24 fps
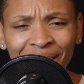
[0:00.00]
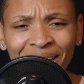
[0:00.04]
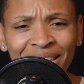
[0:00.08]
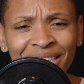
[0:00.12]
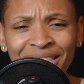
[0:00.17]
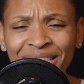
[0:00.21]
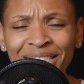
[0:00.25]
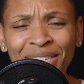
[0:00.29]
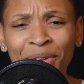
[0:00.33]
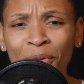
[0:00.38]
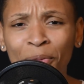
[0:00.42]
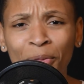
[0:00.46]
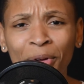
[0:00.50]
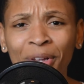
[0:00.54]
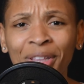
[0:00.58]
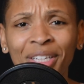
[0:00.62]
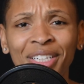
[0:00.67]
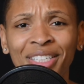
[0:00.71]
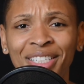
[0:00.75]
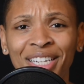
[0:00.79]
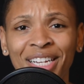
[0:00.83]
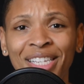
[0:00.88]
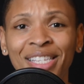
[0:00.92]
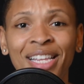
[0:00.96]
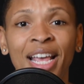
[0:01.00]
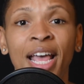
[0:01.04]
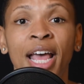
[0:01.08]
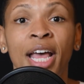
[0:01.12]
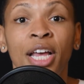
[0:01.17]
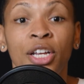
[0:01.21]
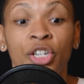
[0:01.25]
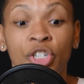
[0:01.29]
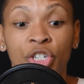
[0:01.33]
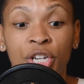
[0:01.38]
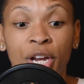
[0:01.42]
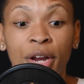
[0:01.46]
So really just
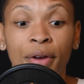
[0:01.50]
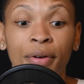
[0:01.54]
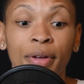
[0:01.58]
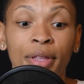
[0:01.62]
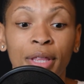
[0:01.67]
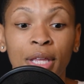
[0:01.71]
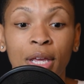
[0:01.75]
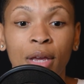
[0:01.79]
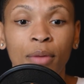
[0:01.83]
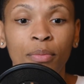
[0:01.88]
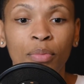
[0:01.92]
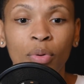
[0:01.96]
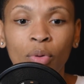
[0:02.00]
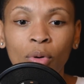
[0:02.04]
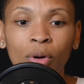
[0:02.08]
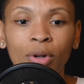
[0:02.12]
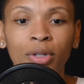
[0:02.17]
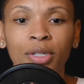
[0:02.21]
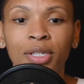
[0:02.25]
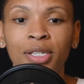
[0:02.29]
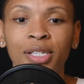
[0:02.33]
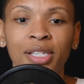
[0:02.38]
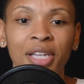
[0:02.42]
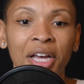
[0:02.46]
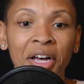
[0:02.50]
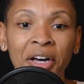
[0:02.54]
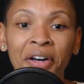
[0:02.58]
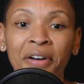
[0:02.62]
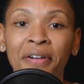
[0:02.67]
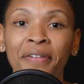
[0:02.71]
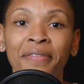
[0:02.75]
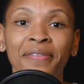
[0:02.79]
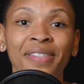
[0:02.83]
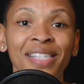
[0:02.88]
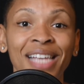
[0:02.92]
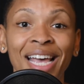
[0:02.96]
sharing the importance
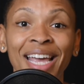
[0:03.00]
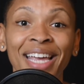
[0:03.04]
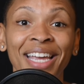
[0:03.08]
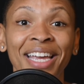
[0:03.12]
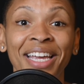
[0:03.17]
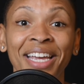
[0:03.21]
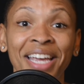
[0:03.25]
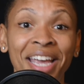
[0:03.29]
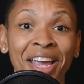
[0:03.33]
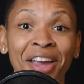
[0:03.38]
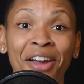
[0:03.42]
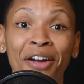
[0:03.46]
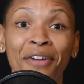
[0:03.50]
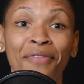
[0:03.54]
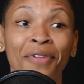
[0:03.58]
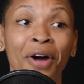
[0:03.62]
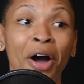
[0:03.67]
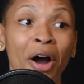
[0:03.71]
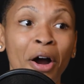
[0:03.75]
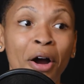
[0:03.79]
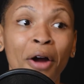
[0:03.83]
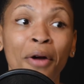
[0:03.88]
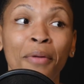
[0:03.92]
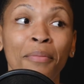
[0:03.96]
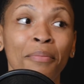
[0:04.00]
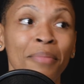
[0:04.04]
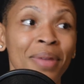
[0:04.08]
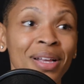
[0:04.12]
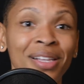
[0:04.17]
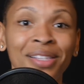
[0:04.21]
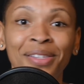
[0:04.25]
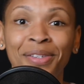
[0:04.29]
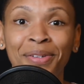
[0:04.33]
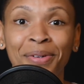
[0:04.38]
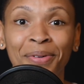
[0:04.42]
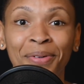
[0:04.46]
of taking care of our
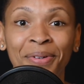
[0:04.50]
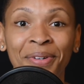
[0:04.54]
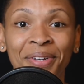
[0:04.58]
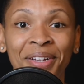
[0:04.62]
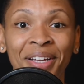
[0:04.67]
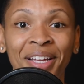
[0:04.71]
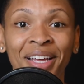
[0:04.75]
mental.